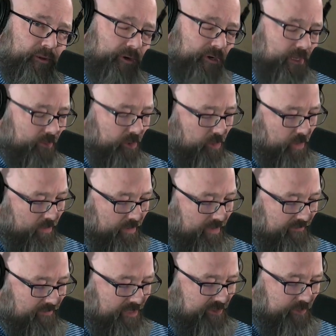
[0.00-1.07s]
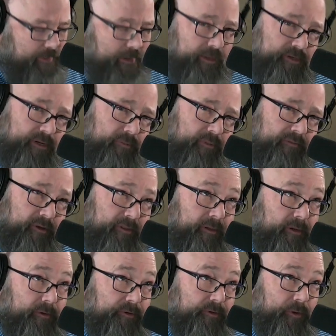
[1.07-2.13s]
WLBB Facebook page, and I believe on the
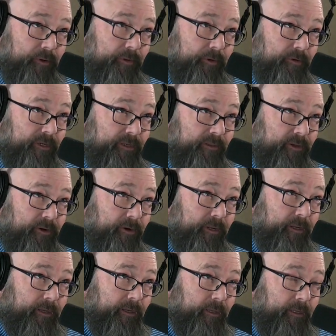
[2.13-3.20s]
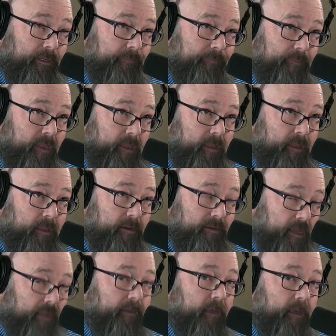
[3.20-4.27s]

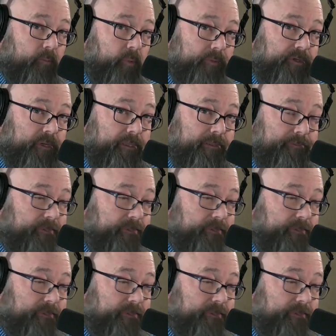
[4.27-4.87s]
Newstalk1330.com website.